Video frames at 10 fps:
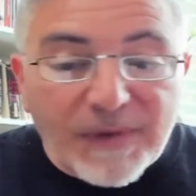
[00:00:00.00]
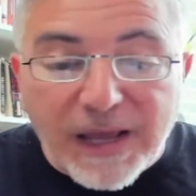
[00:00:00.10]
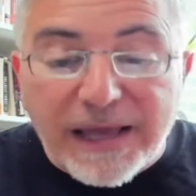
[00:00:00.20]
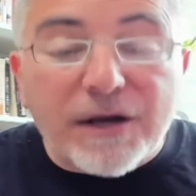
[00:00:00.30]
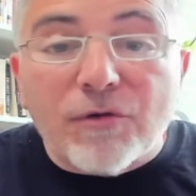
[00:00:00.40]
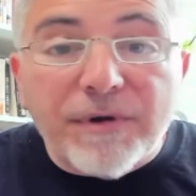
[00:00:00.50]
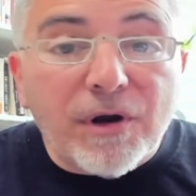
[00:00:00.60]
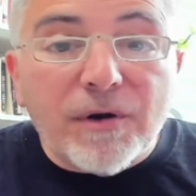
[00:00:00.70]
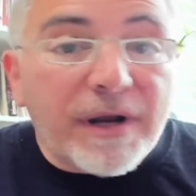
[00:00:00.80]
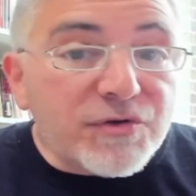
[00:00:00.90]
I had a
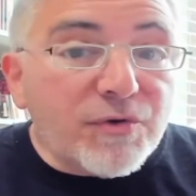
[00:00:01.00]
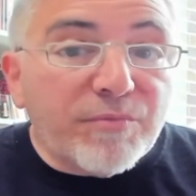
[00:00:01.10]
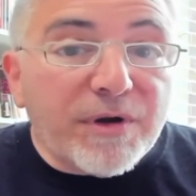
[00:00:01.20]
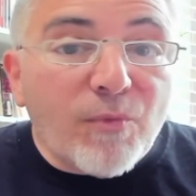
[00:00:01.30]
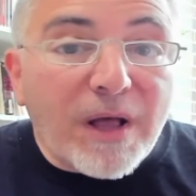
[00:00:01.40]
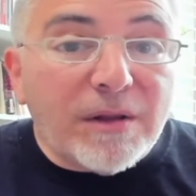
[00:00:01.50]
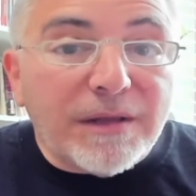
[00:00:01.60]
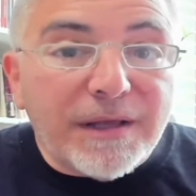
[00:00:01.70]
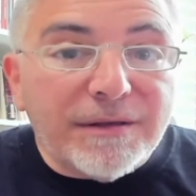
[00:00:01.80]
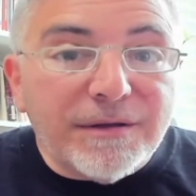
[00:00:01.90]
career and I was doing pretty
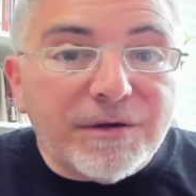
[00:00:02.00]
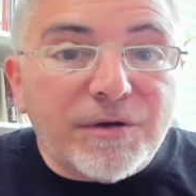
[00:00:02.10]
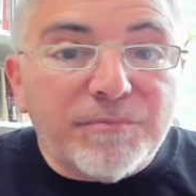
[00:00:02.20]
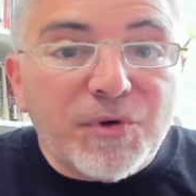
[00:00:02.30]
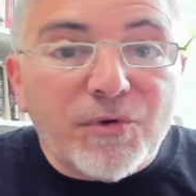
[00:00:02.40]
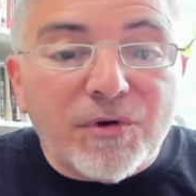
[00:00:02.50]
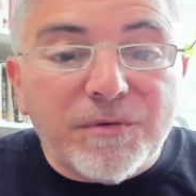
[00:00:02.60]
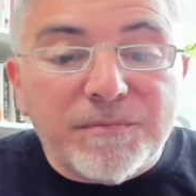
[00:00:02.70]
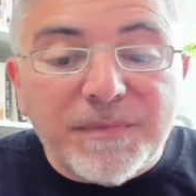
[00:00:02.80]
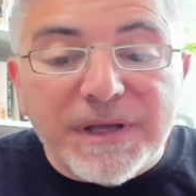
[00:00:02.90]
well in the
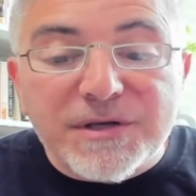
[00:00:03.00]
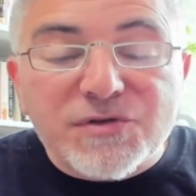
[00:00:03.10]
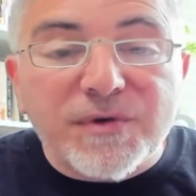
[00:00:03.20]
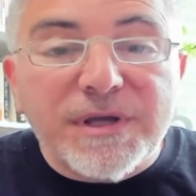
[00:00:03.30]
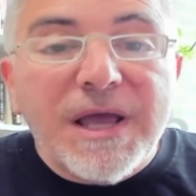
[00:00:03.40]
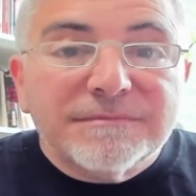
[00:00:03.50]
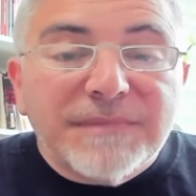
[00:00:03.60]
computer industry.